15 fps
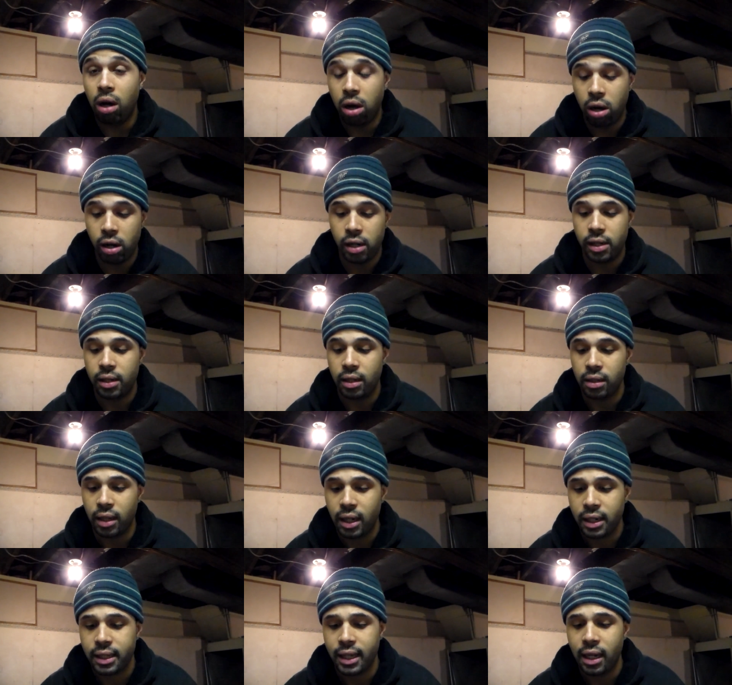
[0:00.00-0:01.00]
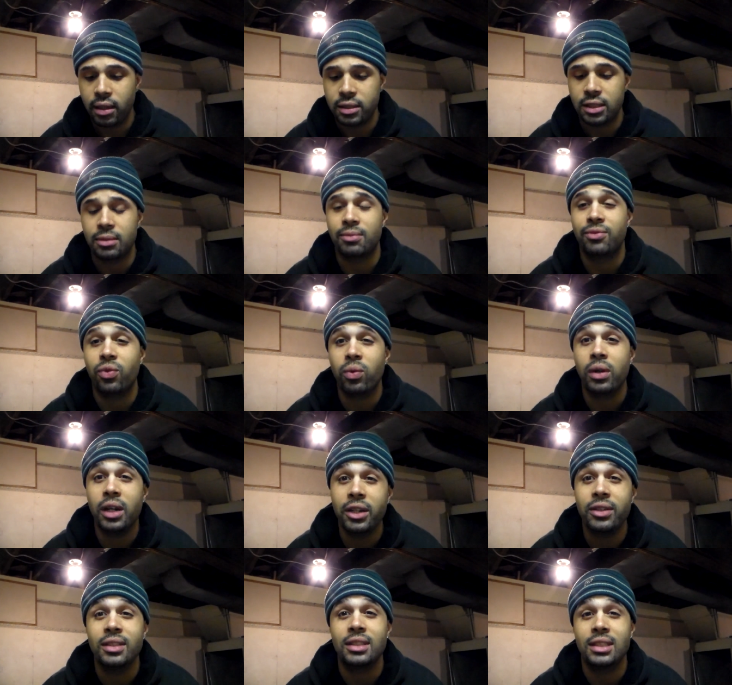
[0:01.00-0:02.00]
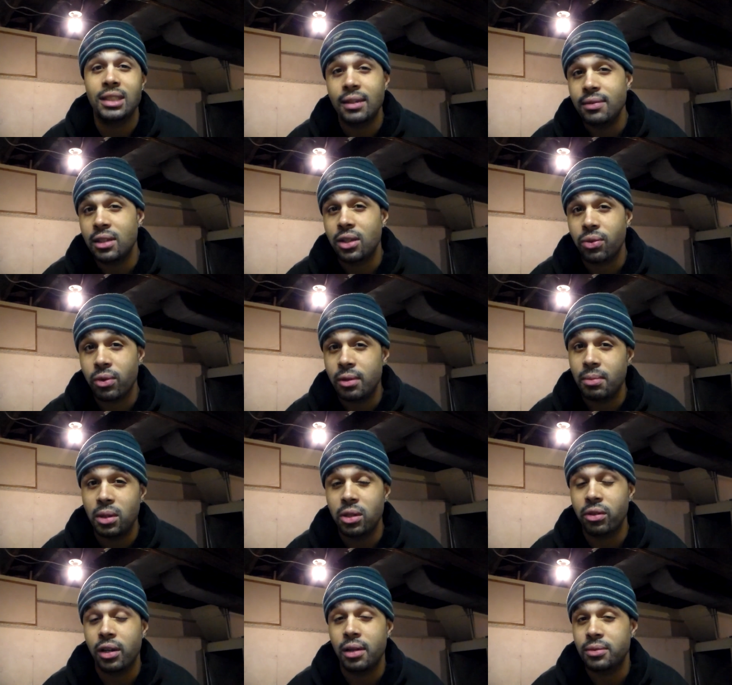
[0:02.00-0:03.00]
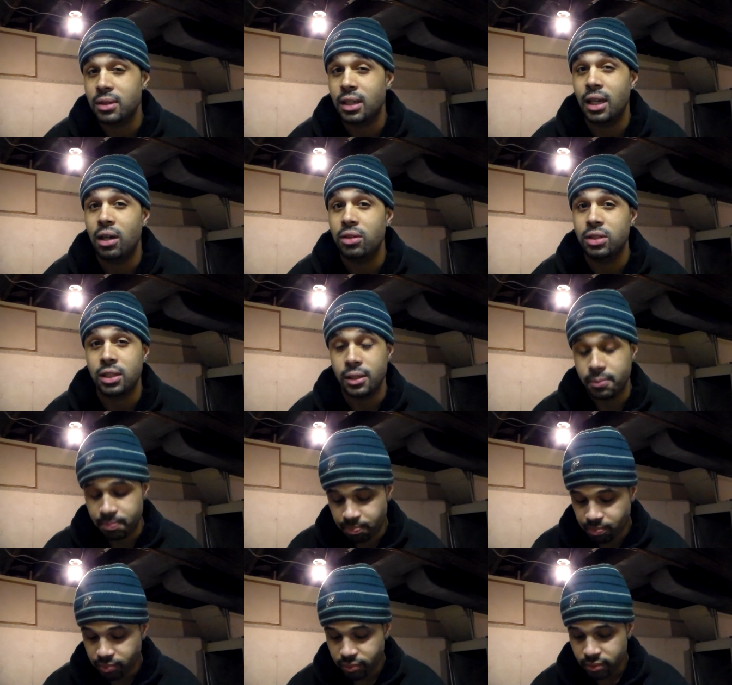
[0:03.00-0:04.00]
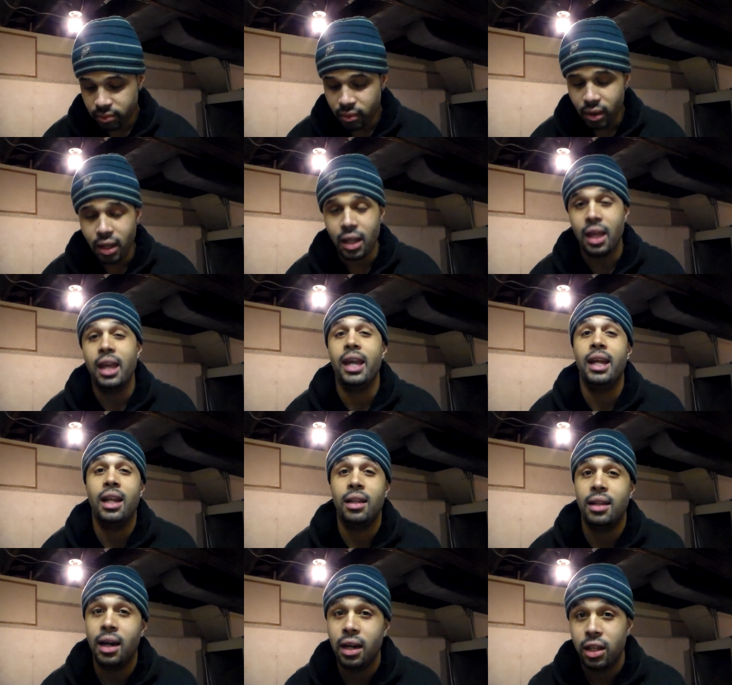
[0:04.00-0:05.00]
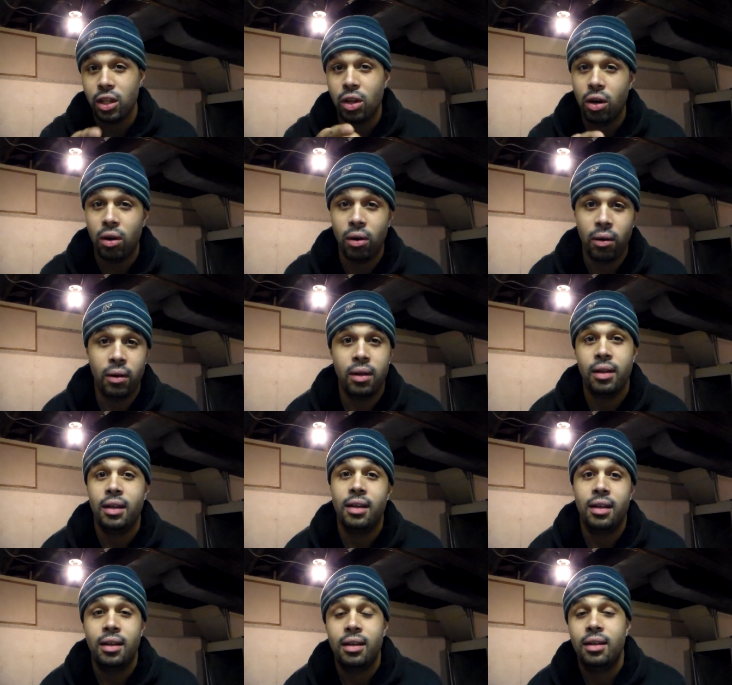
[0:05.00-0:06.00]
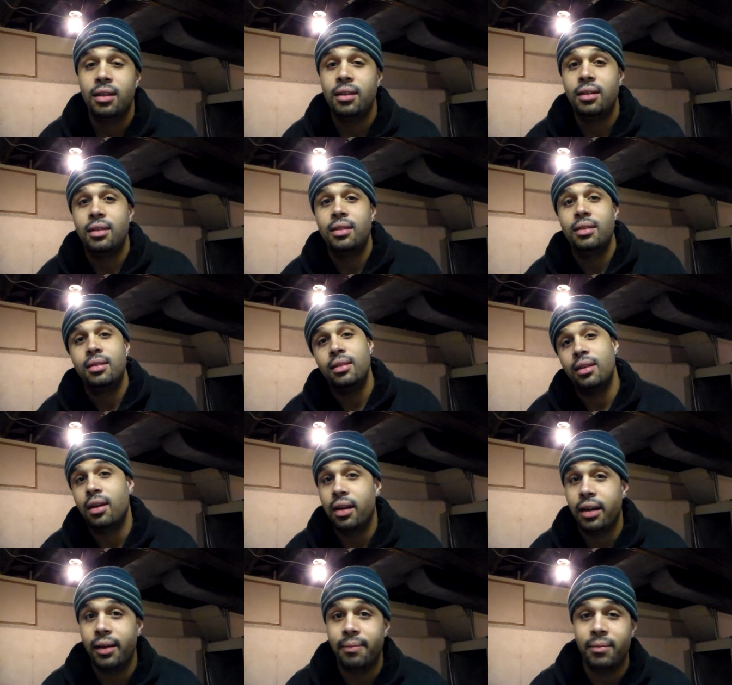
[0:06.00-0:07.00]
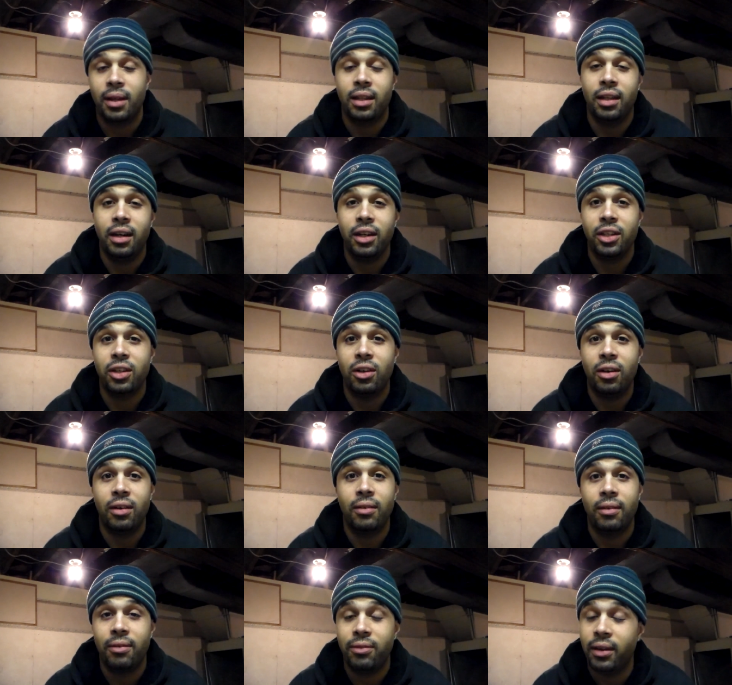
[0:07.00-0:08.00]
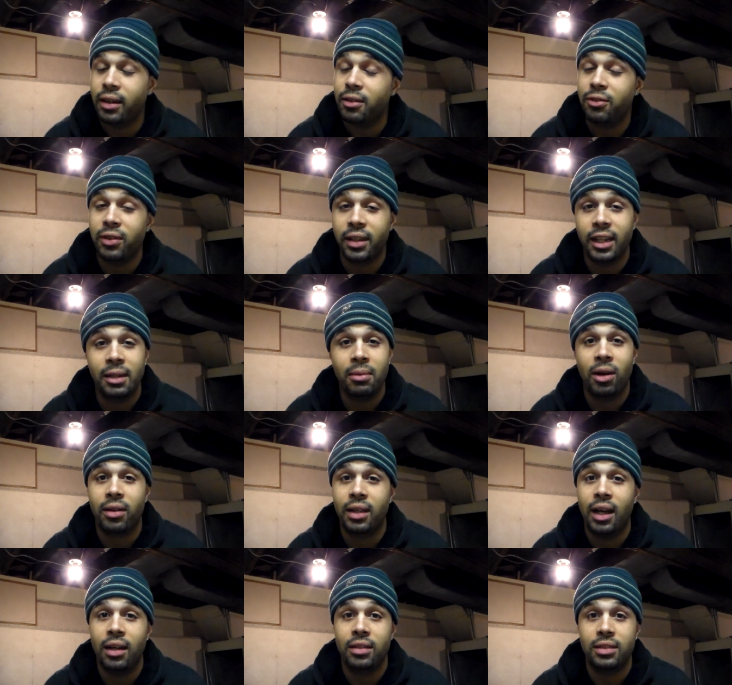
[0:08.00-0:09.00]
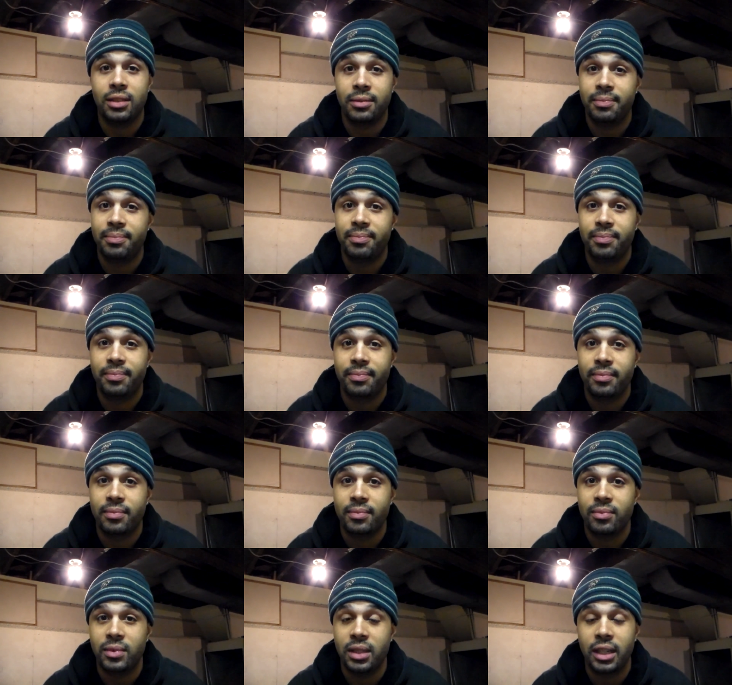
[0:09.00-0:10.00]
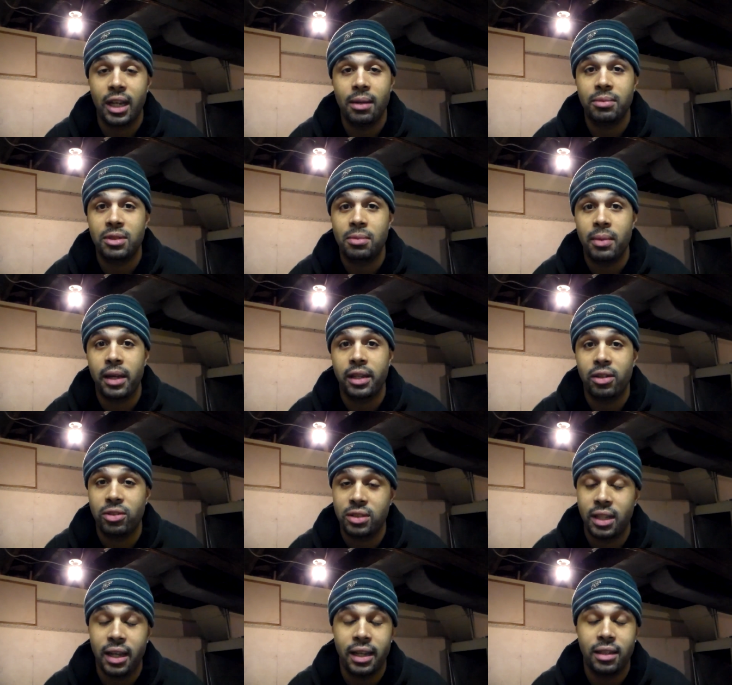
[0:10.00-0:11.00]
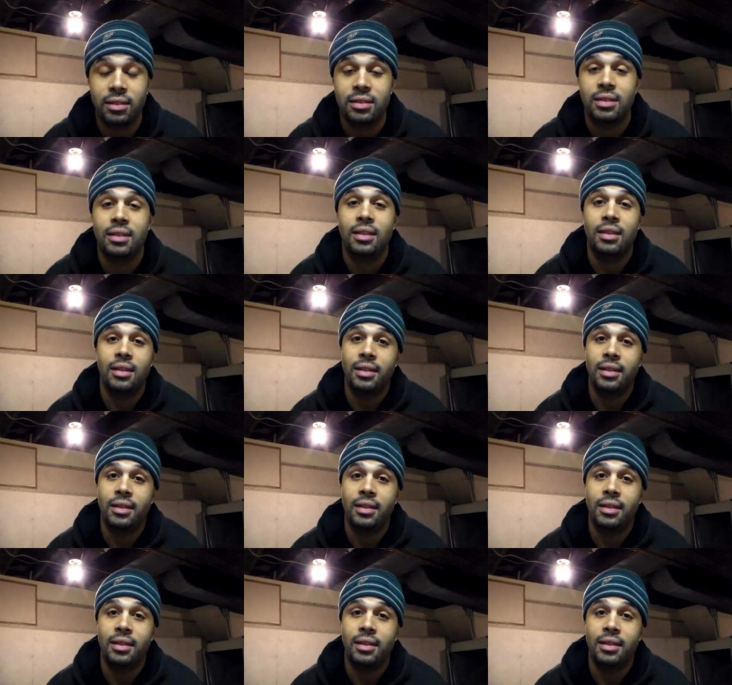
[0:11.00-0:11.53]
a lot of calcium, 473 milligrams of calcium. And a lot of y'all, alright, a lot of y'all fucking forget about calcium when it comes to making those gains.